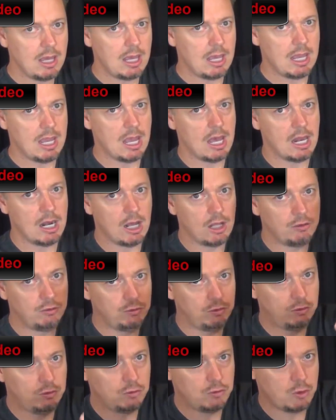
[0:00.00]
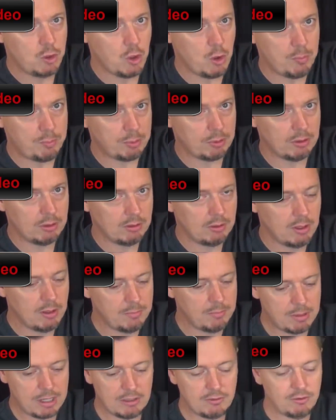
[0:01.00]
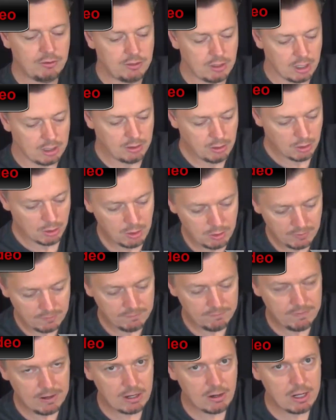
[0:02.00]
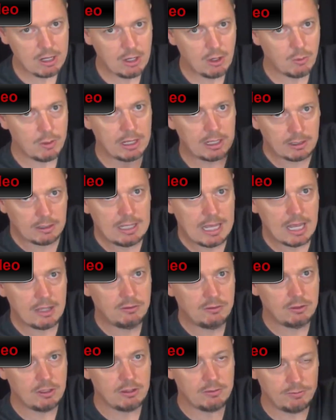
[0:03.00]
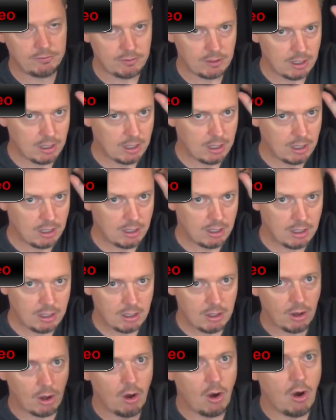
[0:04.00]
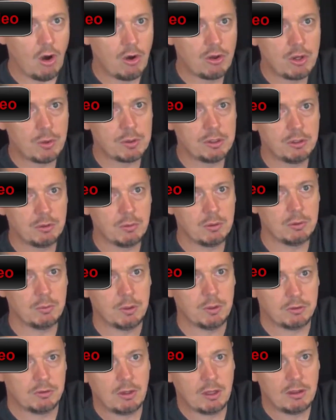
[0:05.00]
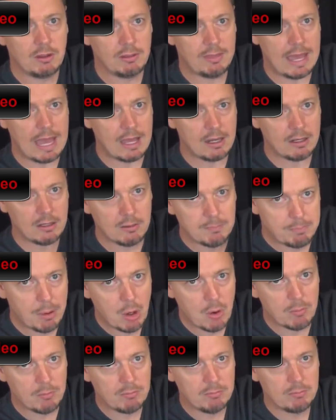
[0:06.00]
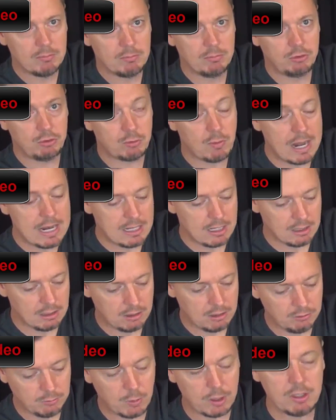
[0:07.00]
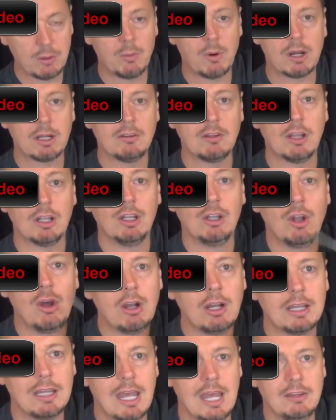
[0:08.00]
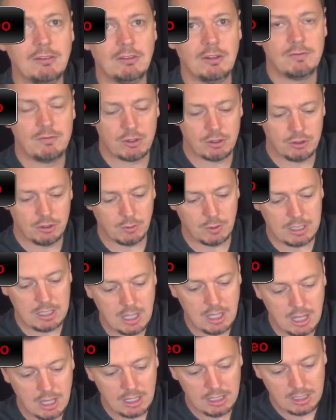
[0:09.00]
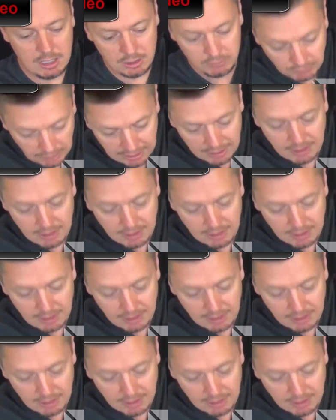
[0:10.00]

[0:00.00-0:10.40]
and a scoop, but it's done very quick, as if all you were doing was that. Boom, striking, because what you want it to look as if you're doing is